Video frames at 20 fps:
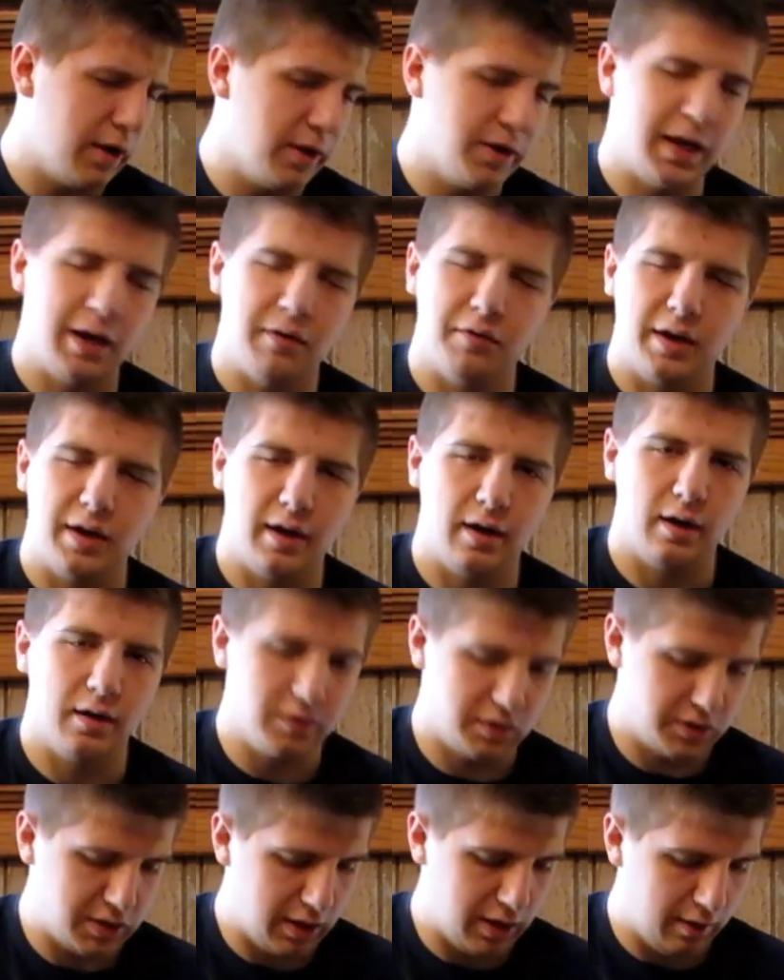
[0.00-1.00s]
down here
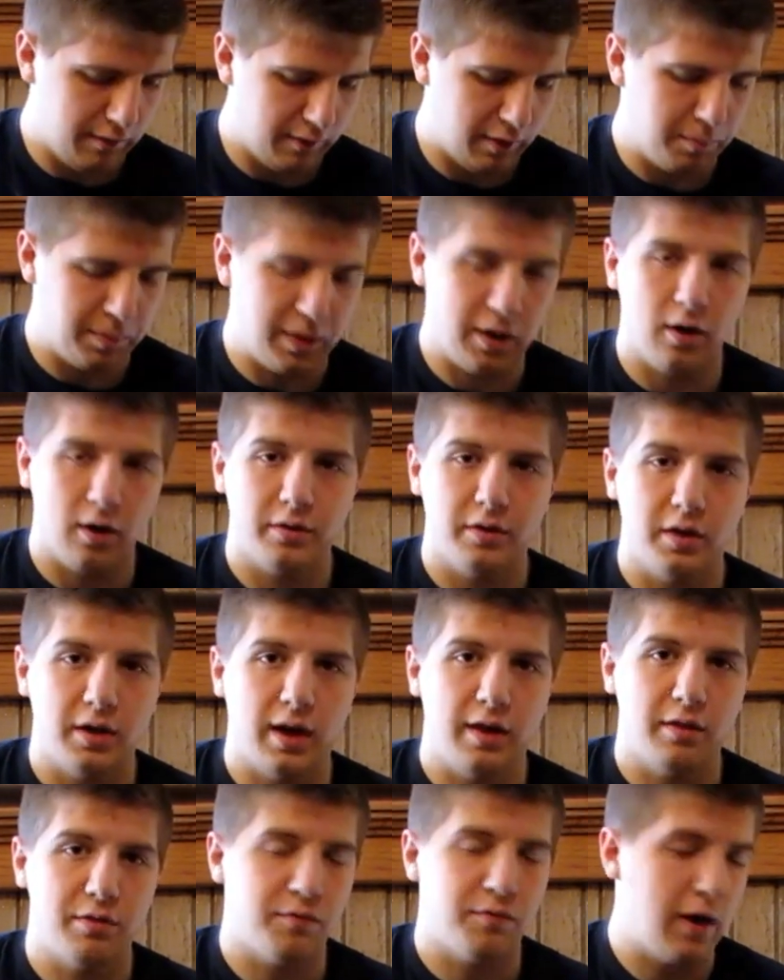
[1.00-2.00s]
instead of up here on the
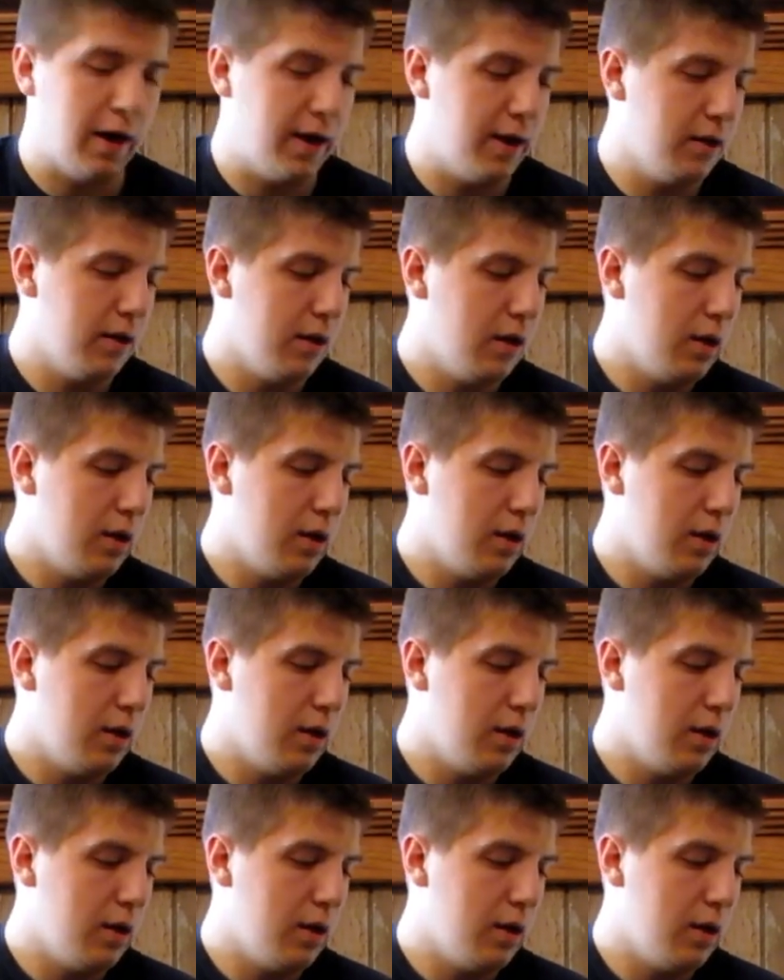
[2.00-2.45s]
9th fret.